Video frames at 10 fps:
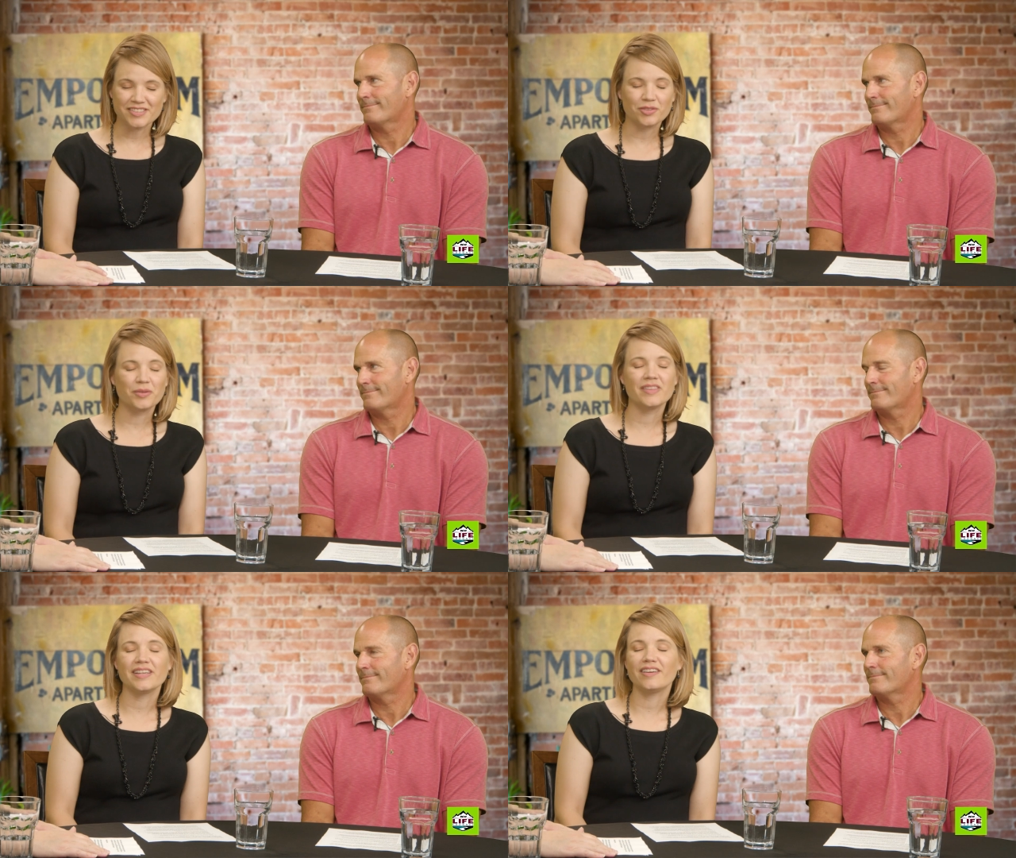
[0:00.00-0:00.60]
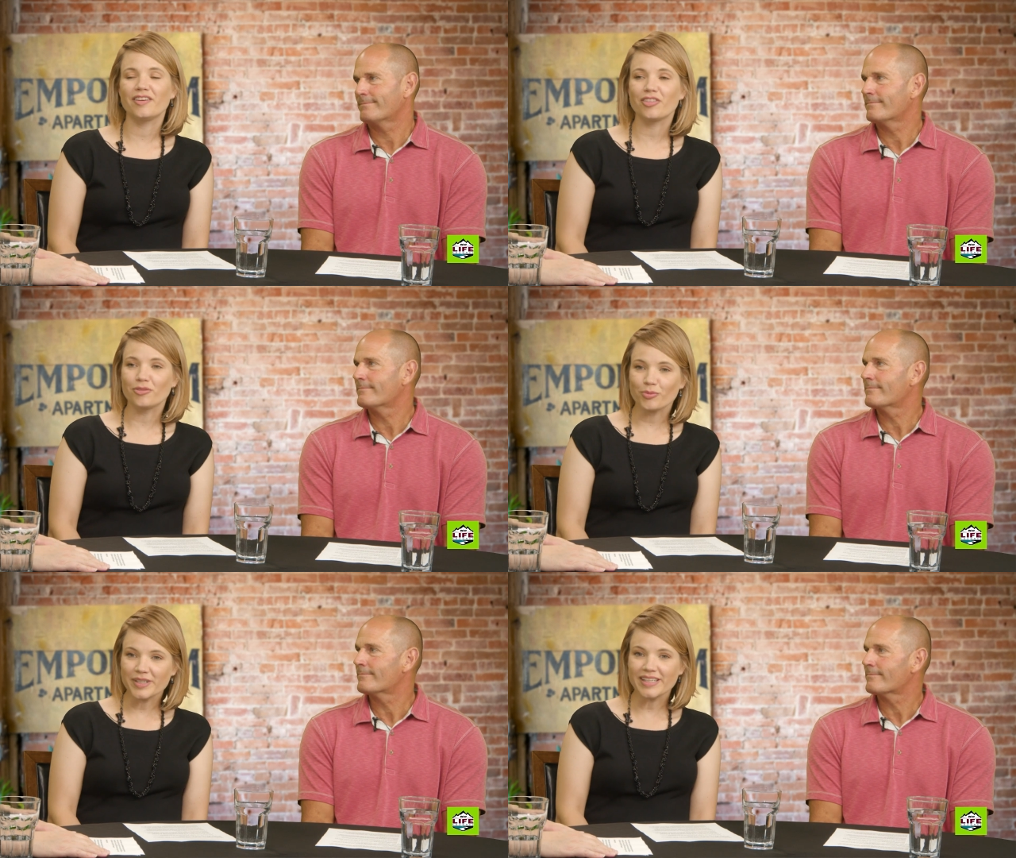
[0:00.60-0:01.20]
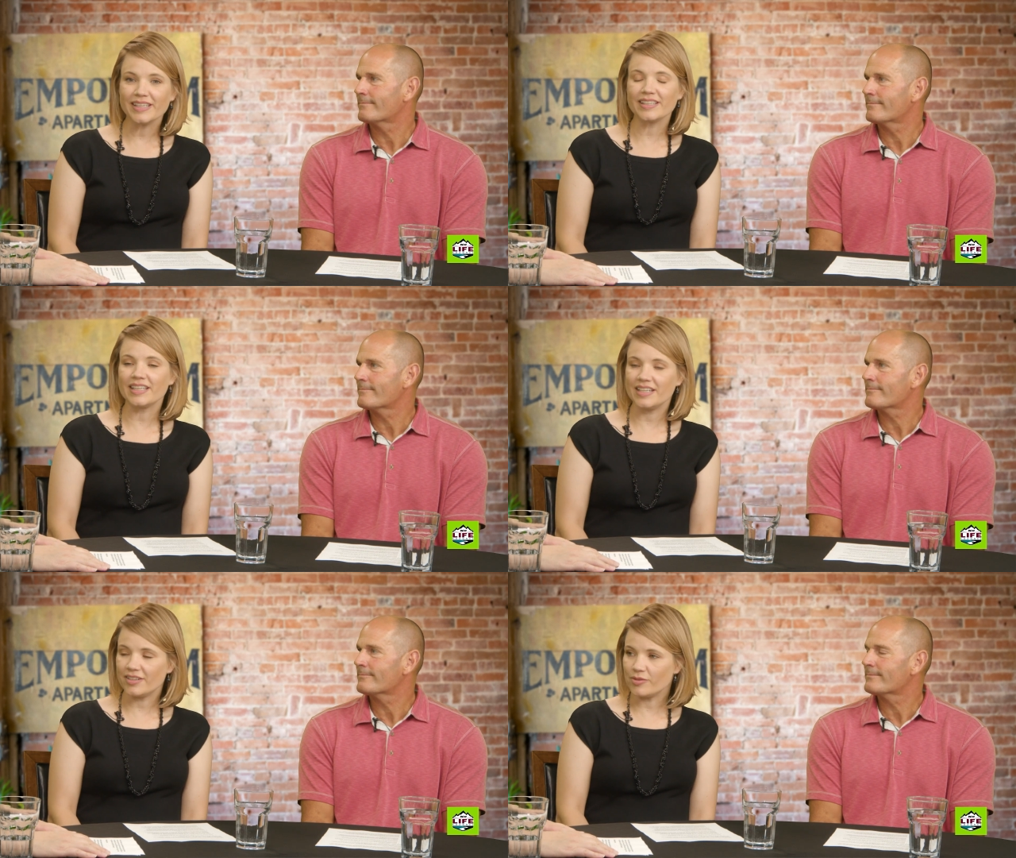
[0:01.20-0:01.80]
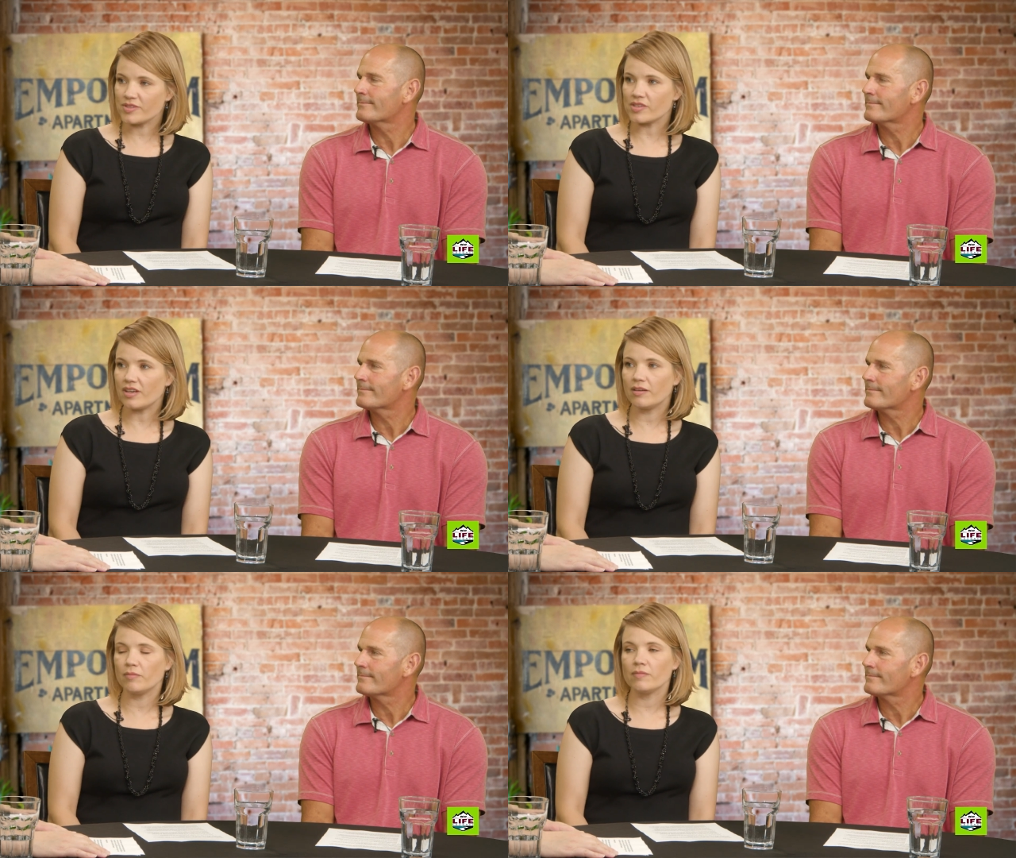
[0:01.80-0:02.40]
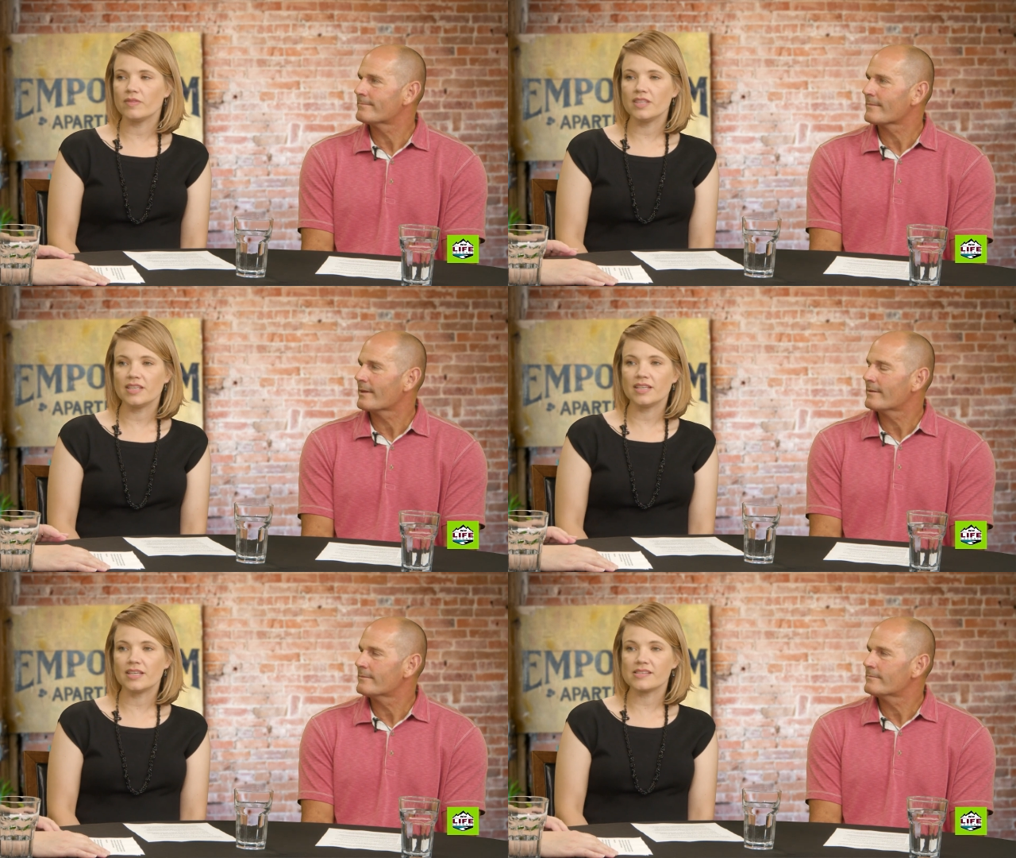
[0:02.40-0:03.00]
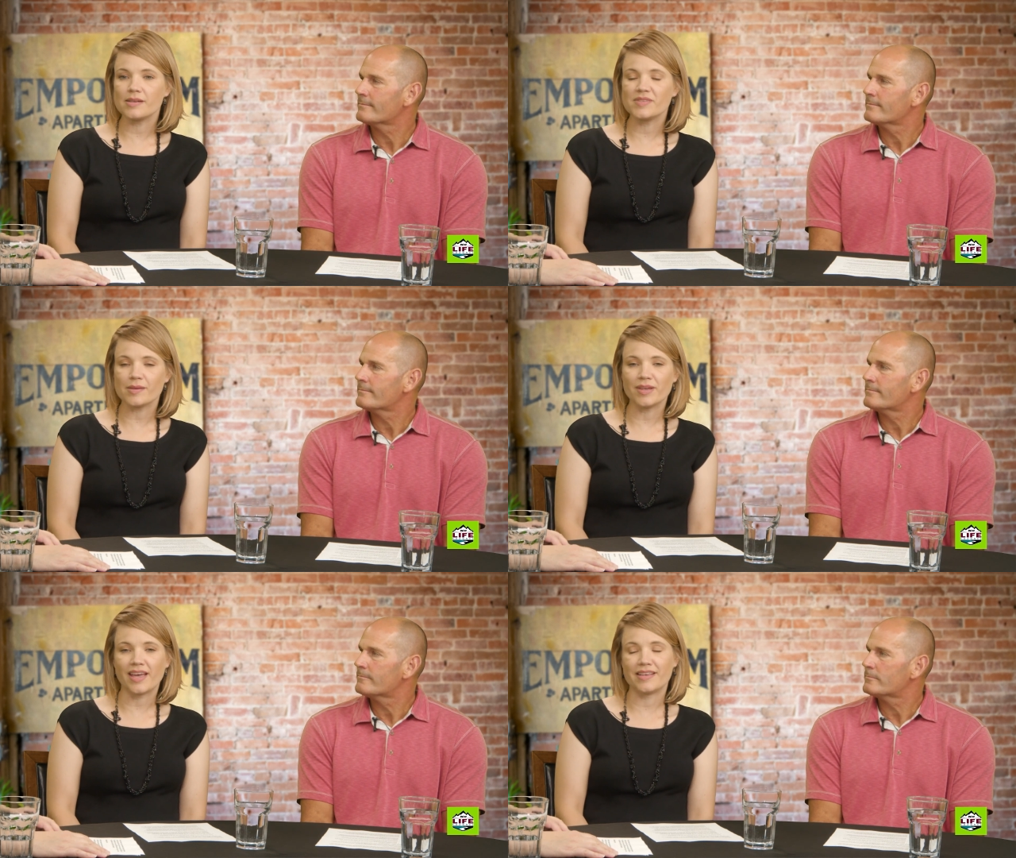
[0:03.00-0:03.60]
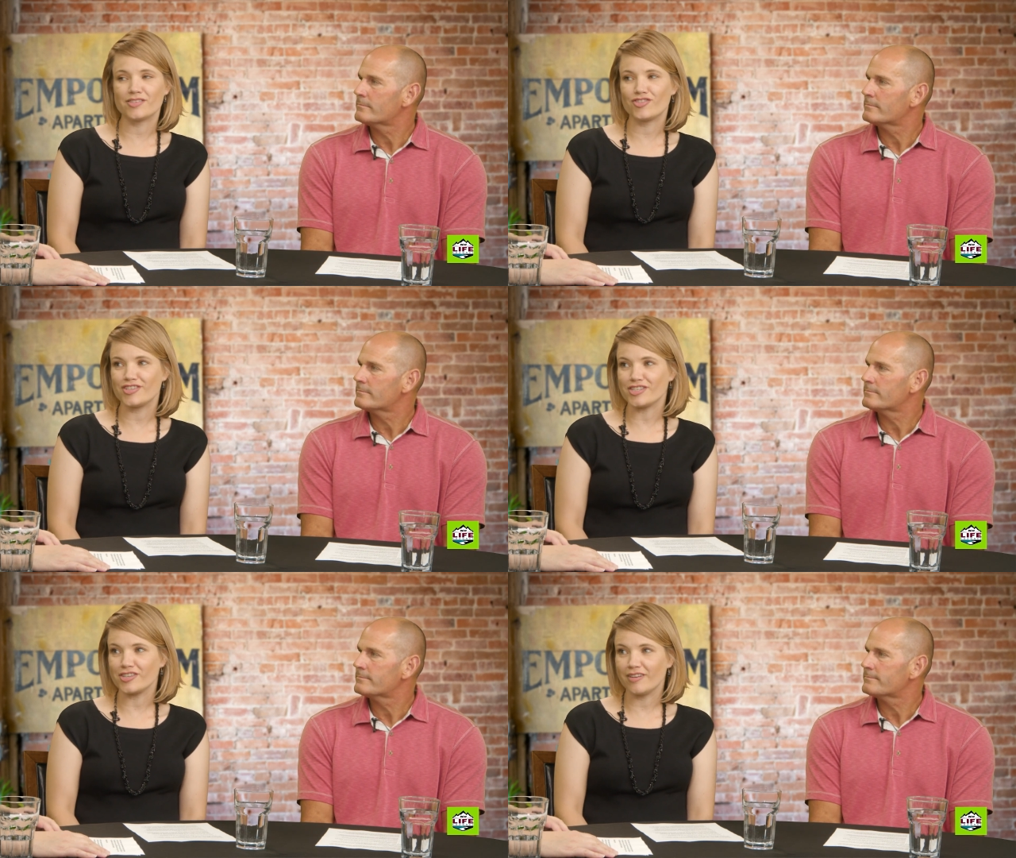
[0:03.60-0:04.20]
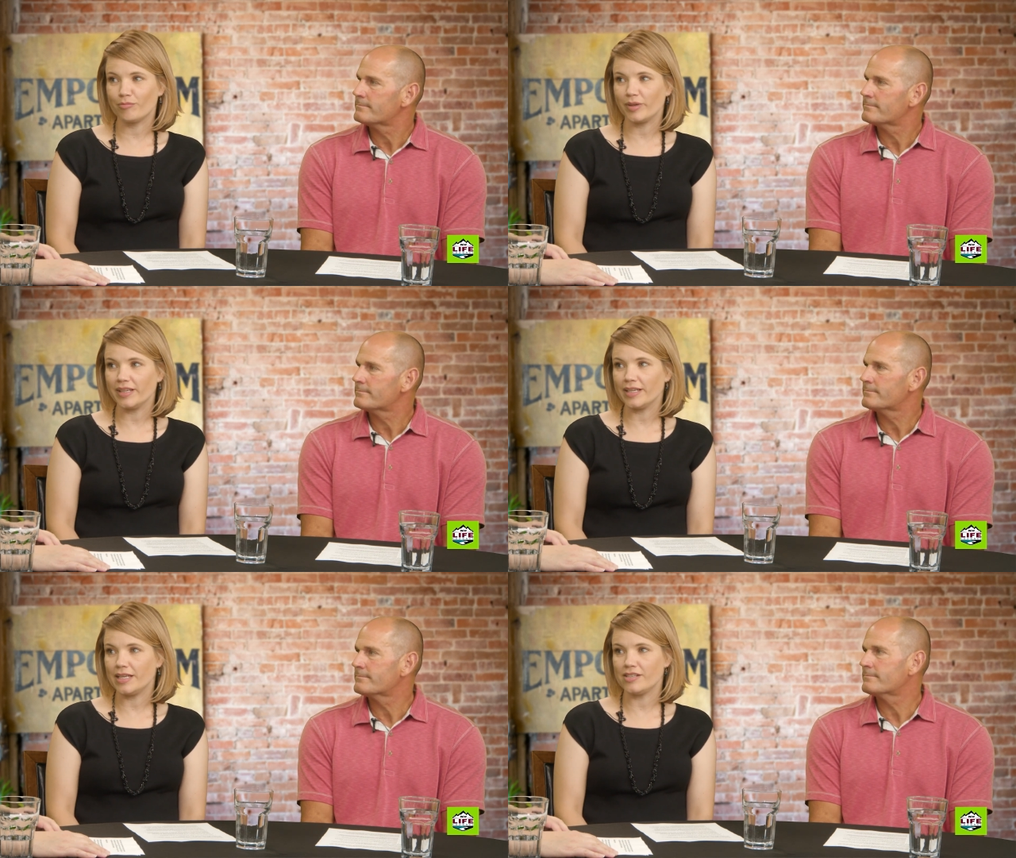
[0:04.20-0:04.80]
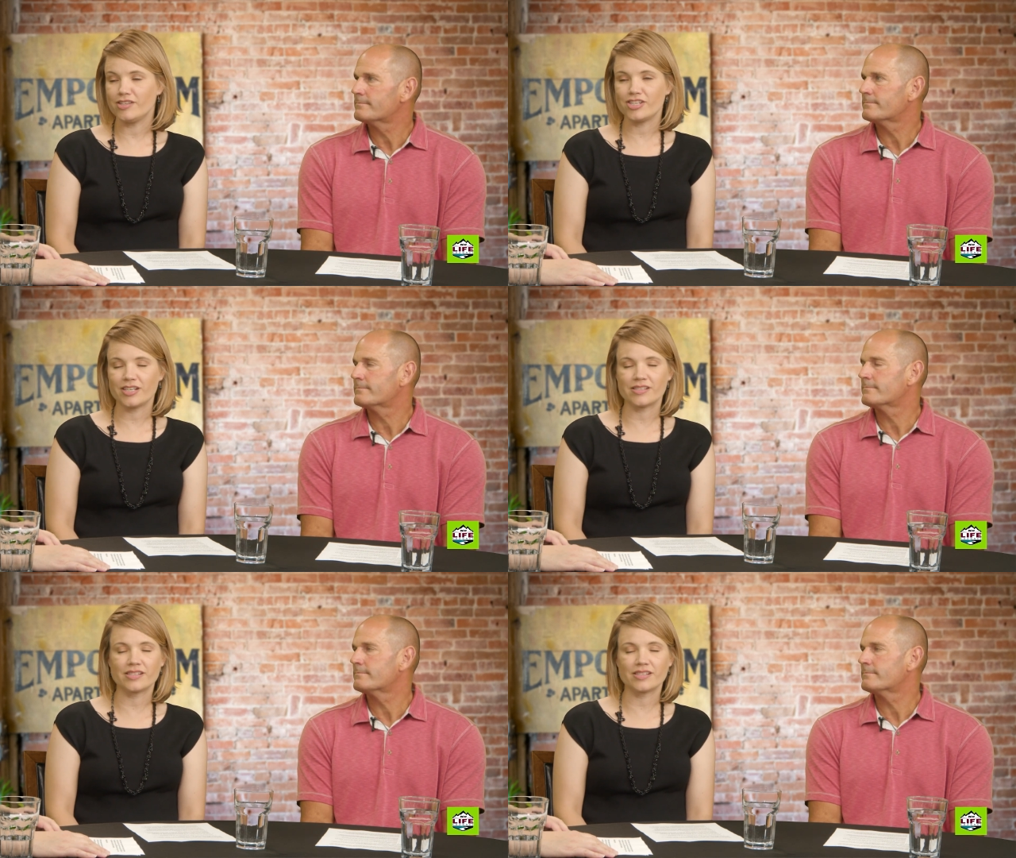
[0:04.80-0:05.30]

Speaker 1: so there are three keynotes. Um, the STEM Summit has a tradition of bringing in just